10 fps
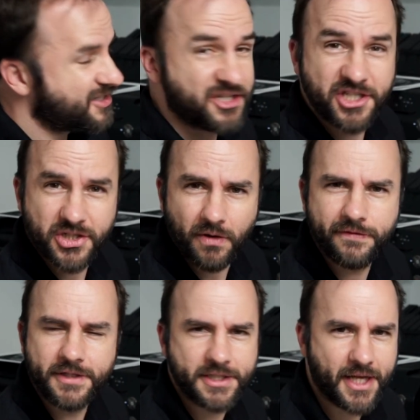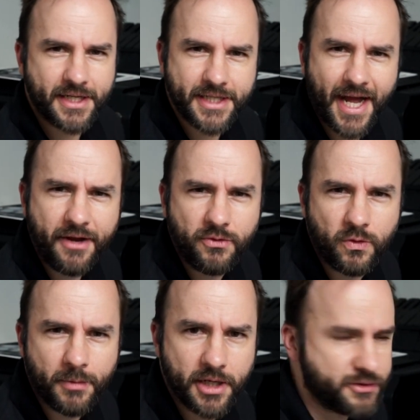just softens that down
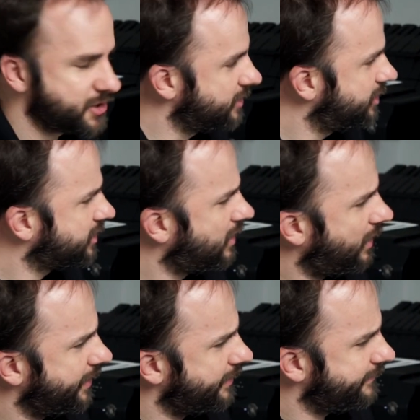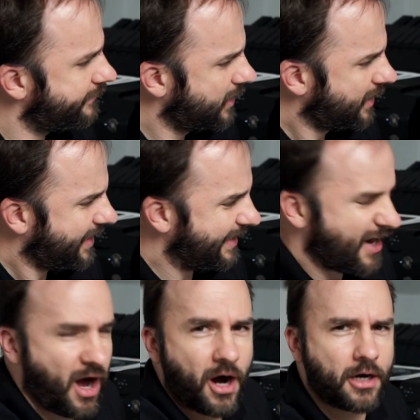almost and just kind of
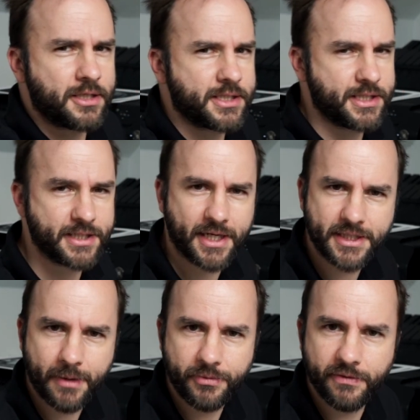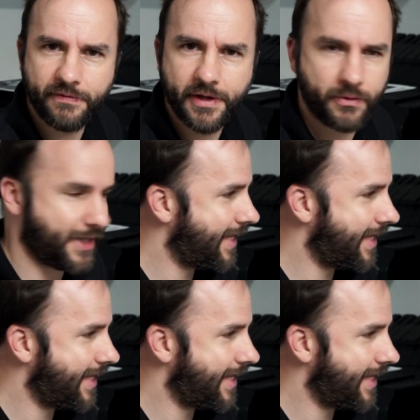enhances that depth of field.